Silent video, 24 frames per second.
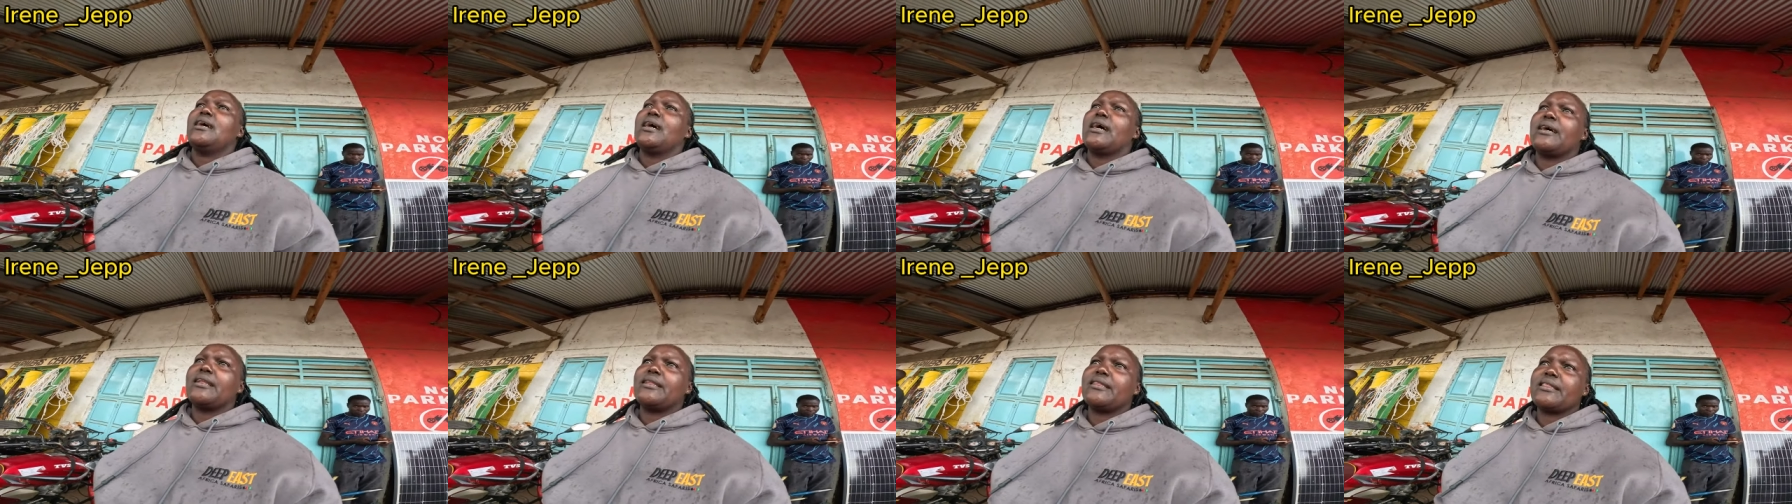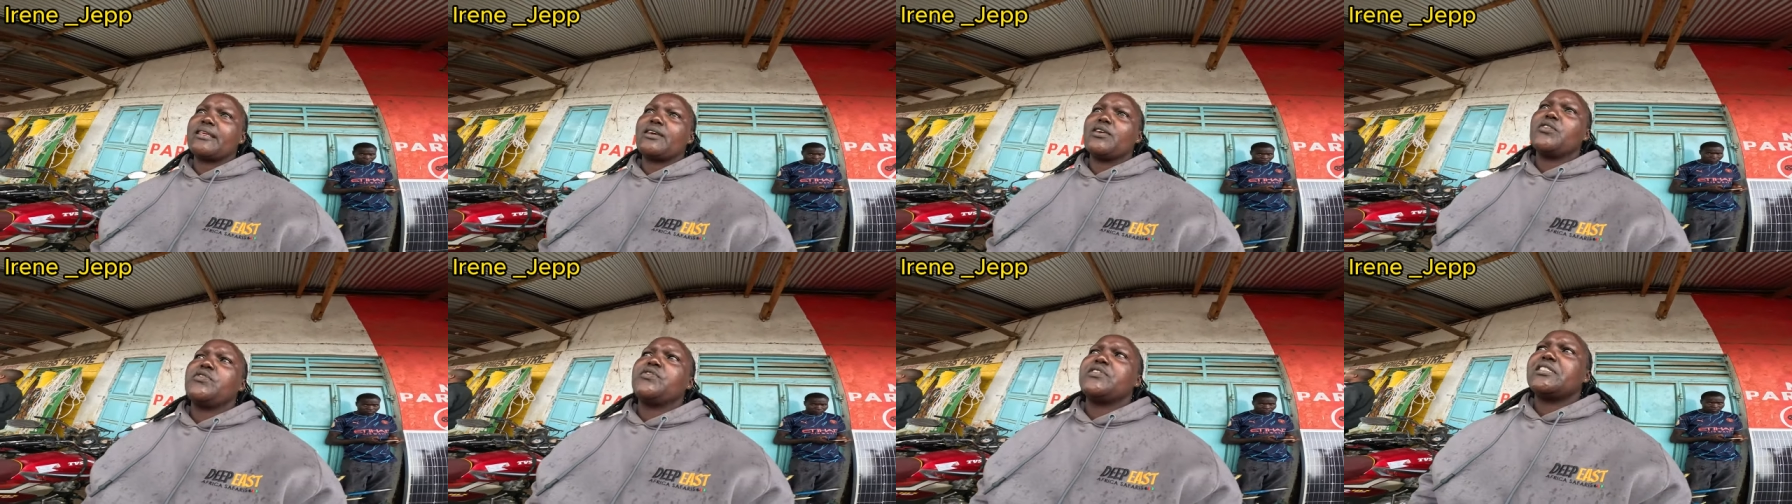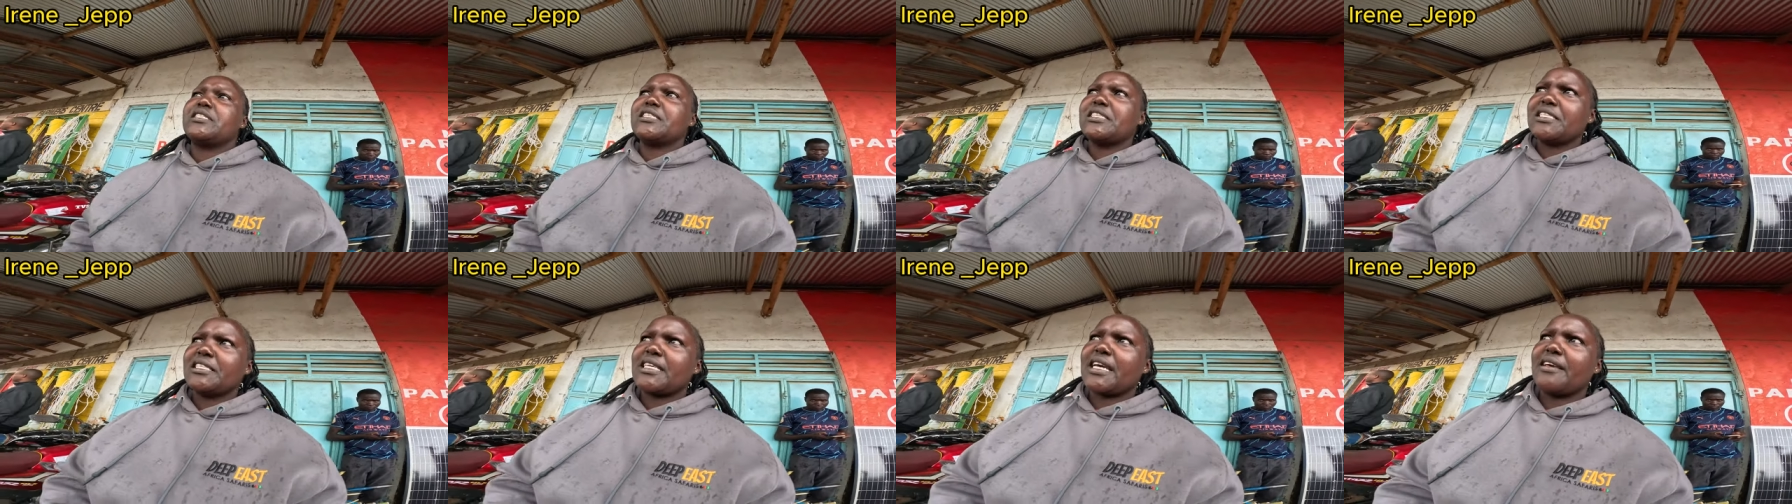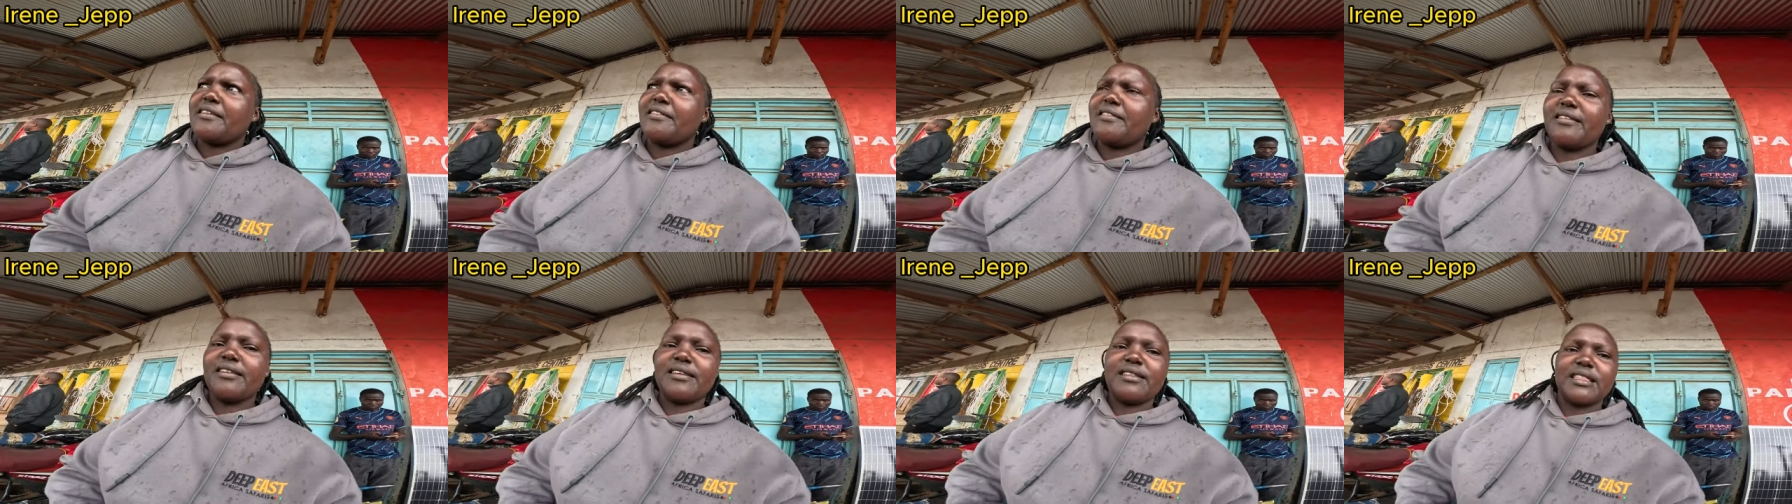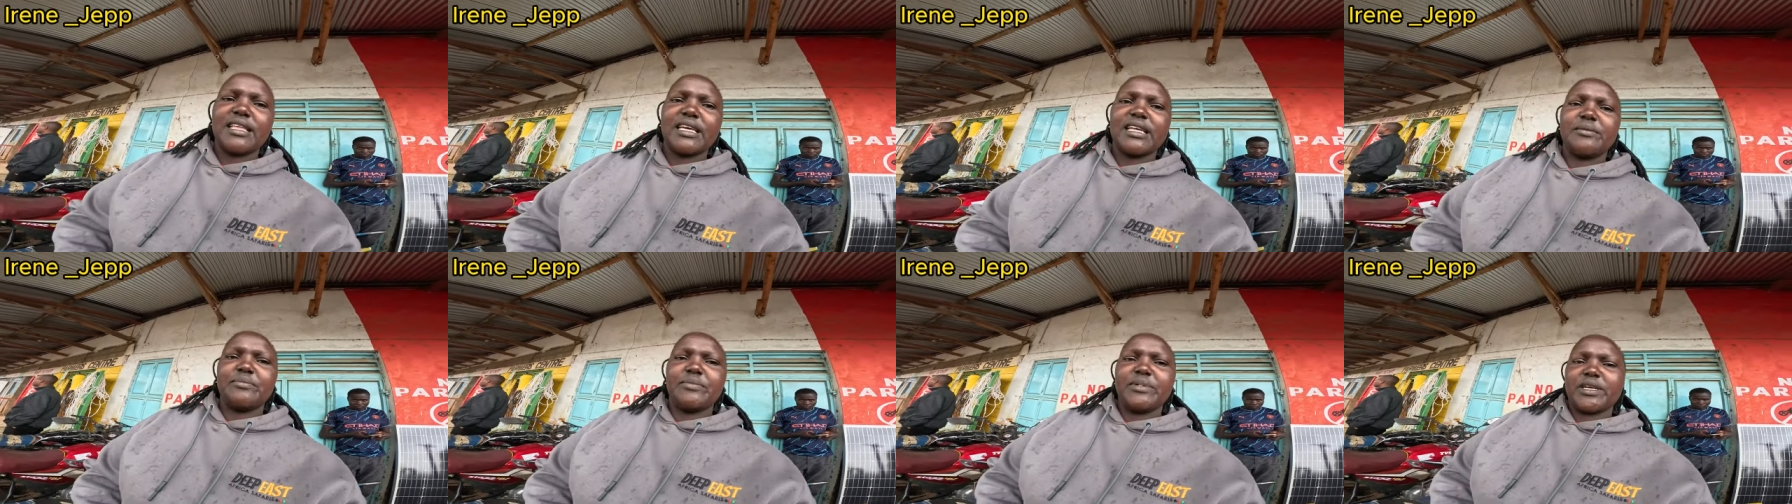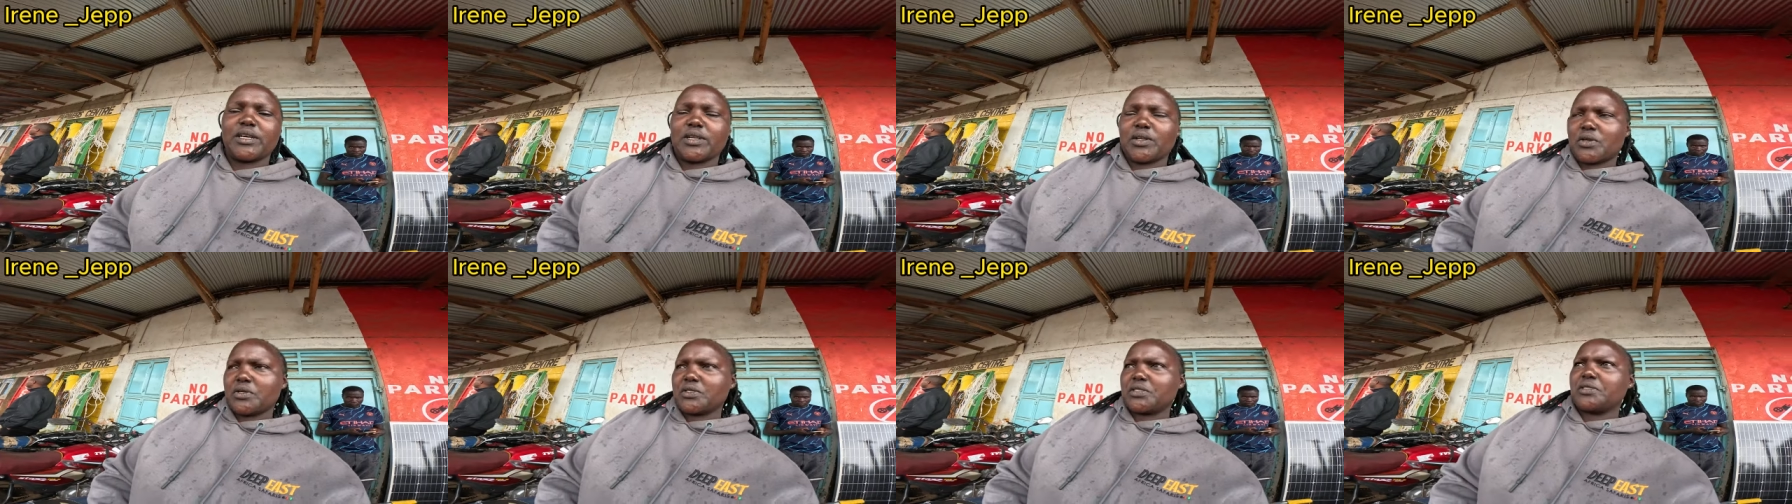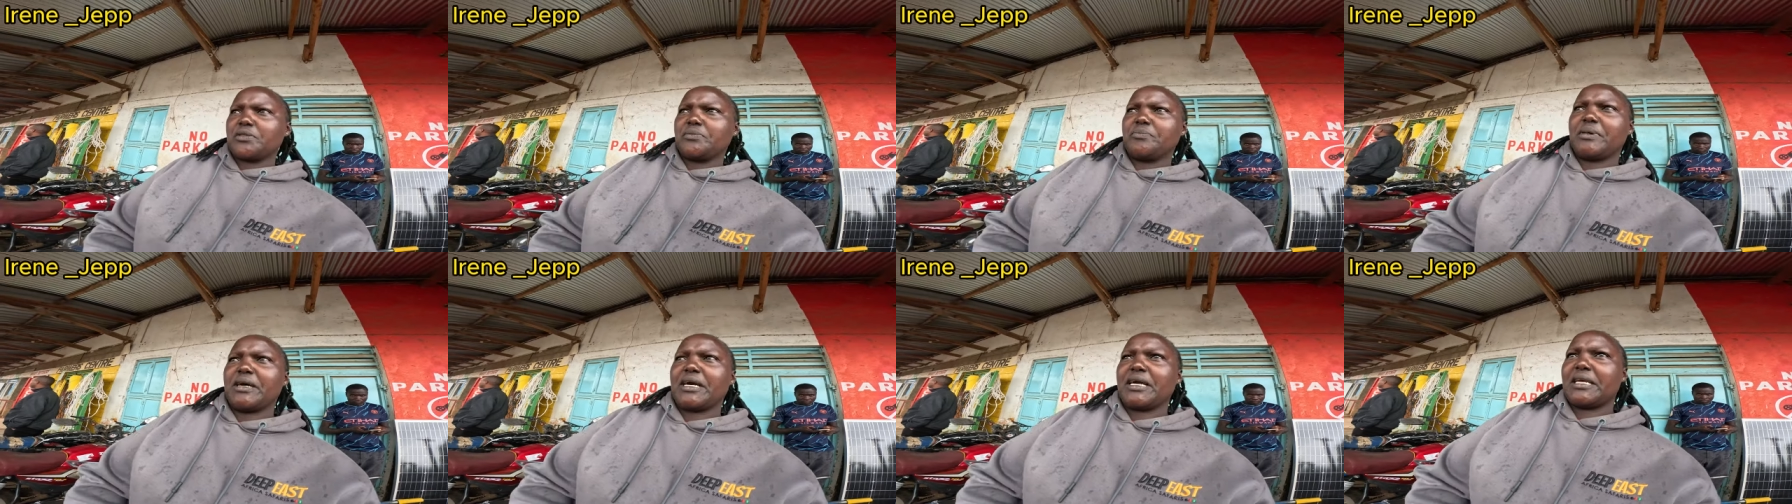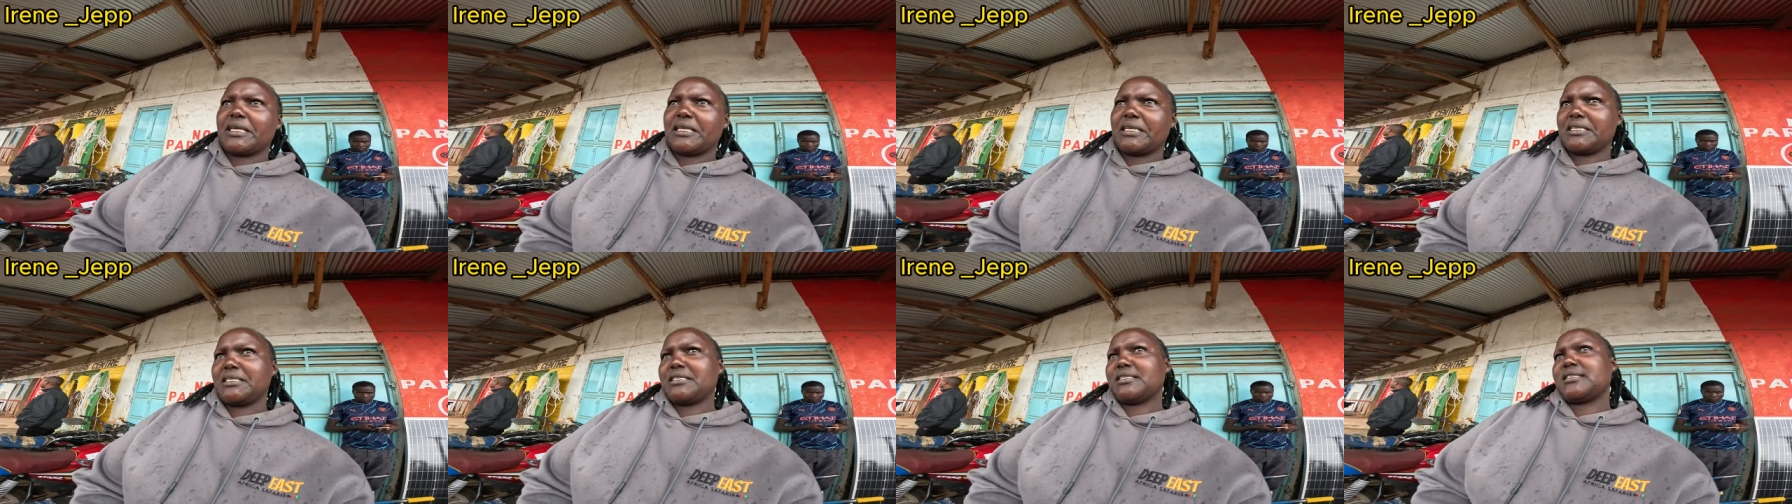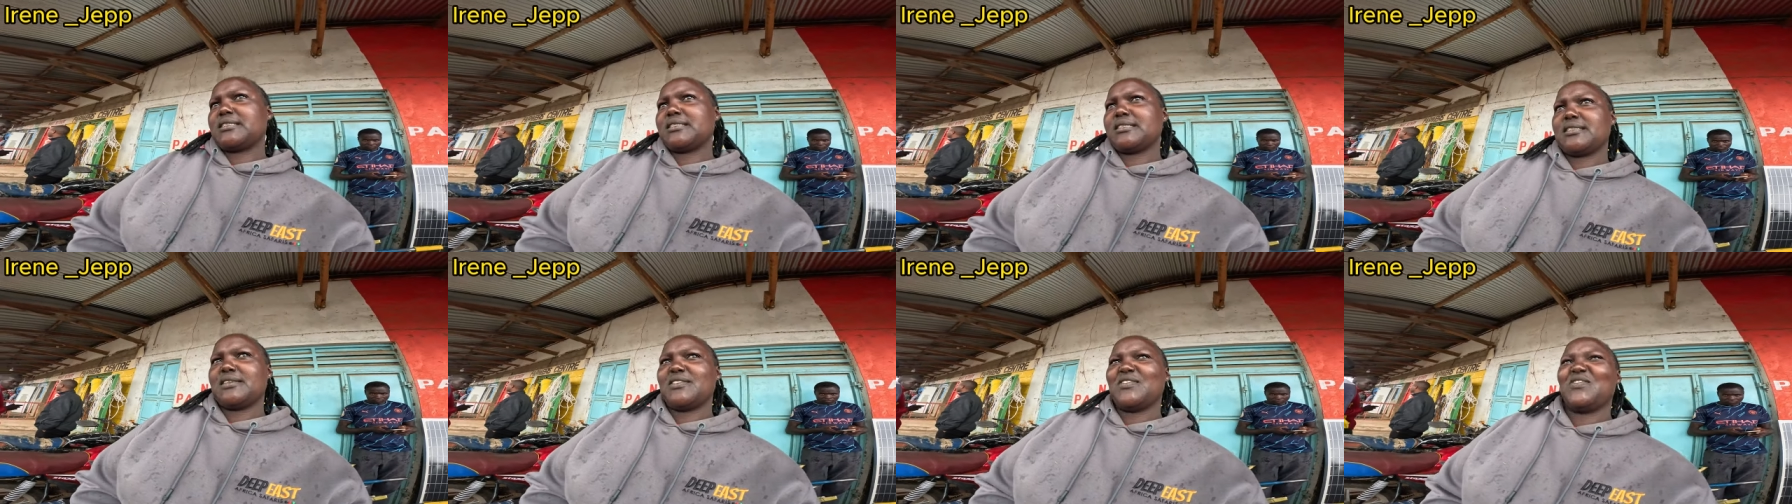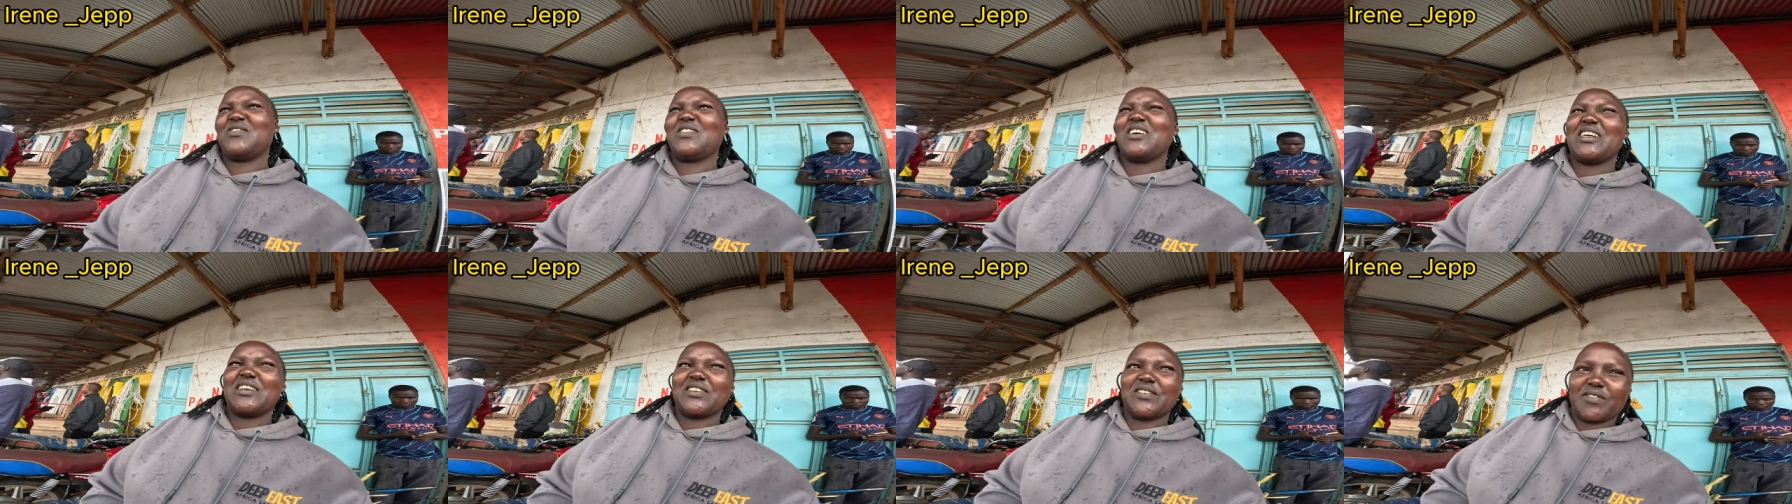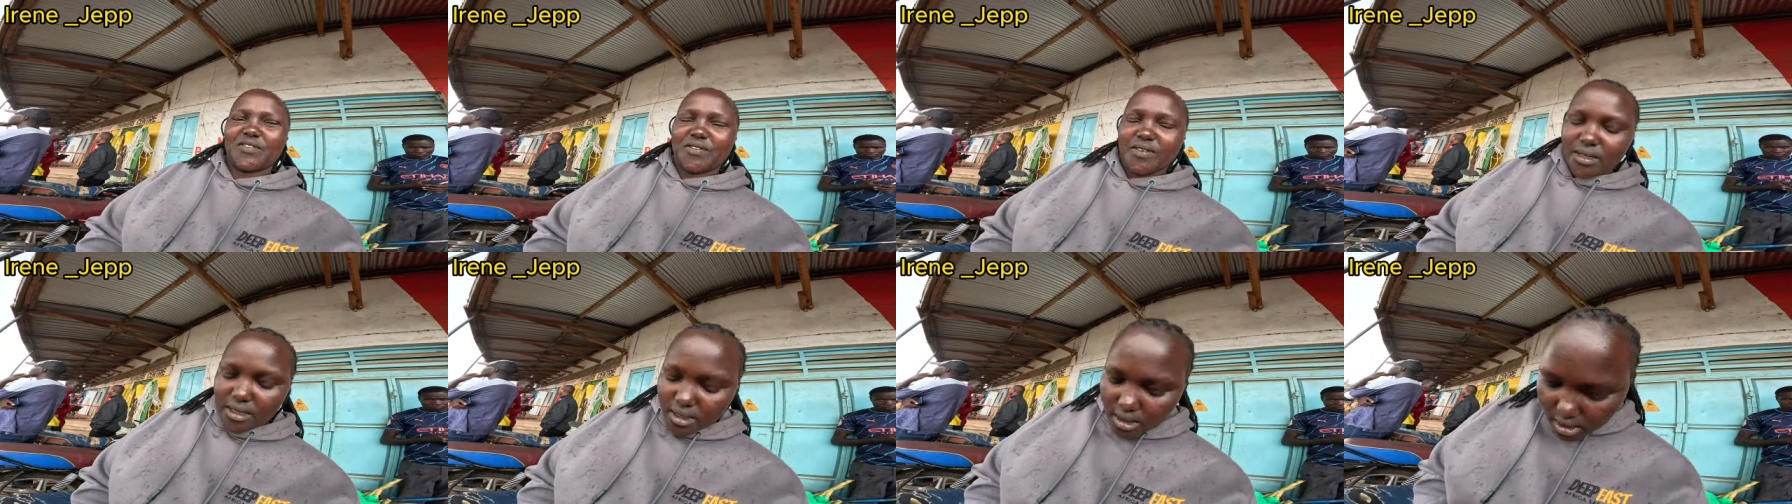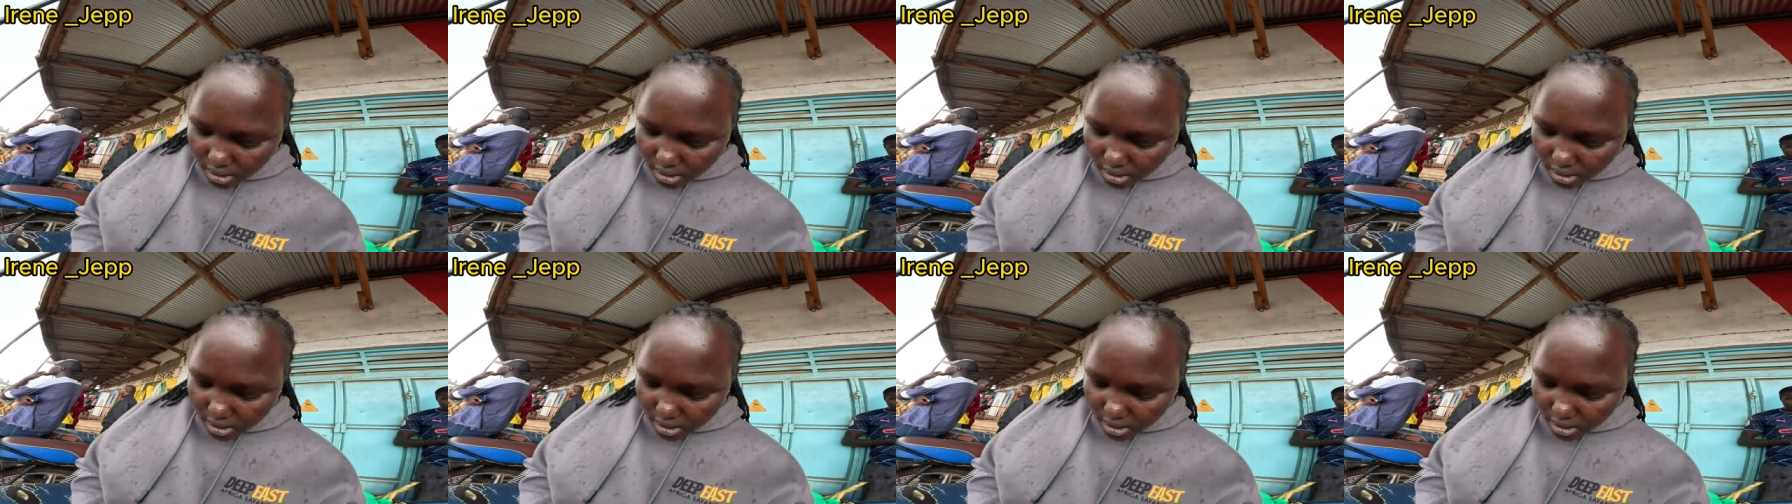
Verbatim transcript: and the offices, I think they'll be closed by 5.